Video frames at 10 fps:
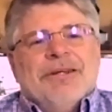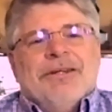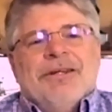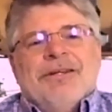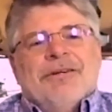
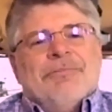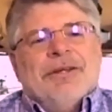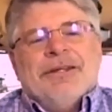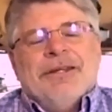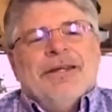eat it up
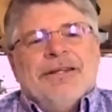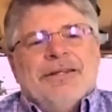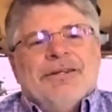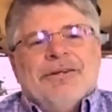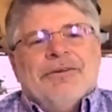like
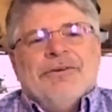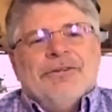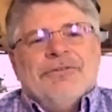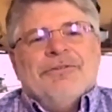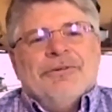candy. They're
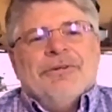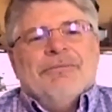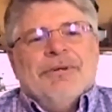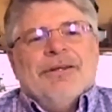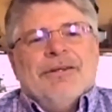used to it
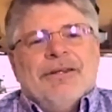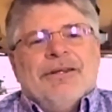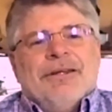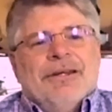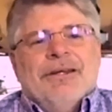and
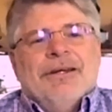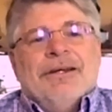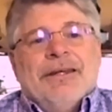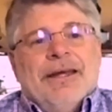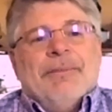they
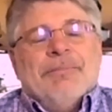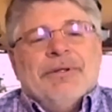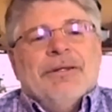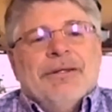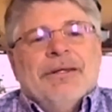adapt.
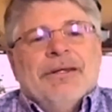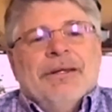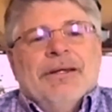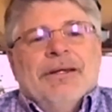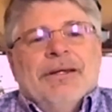
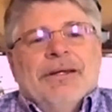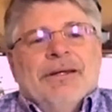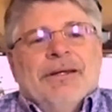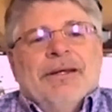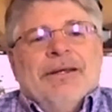
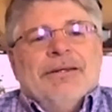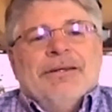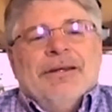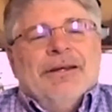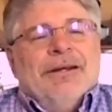And
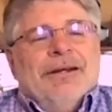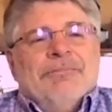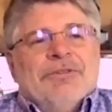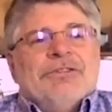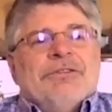
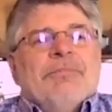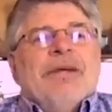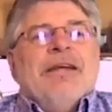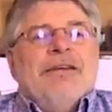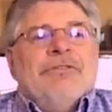I'm just
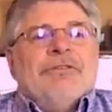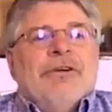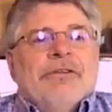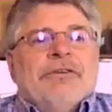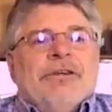amazed at
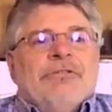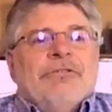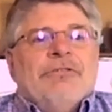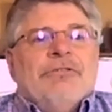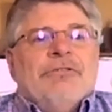all the
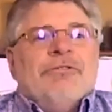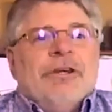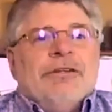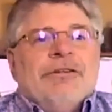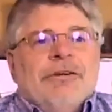teachers out
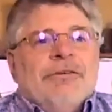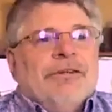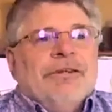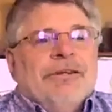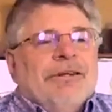there that
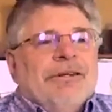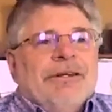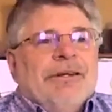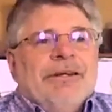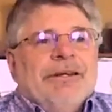
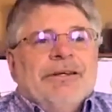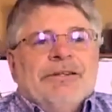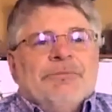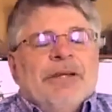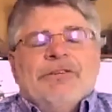in the
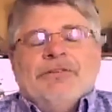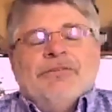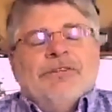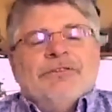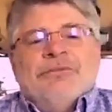space of
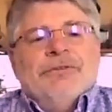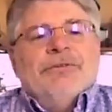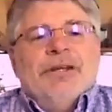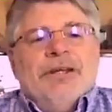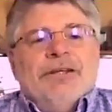just a few
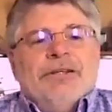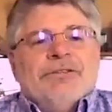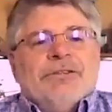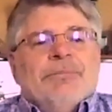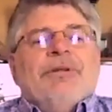days
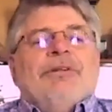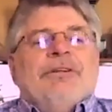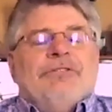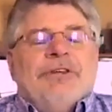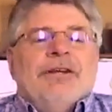completely
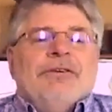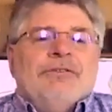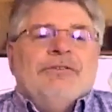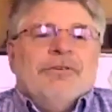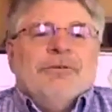changed
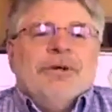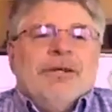the way they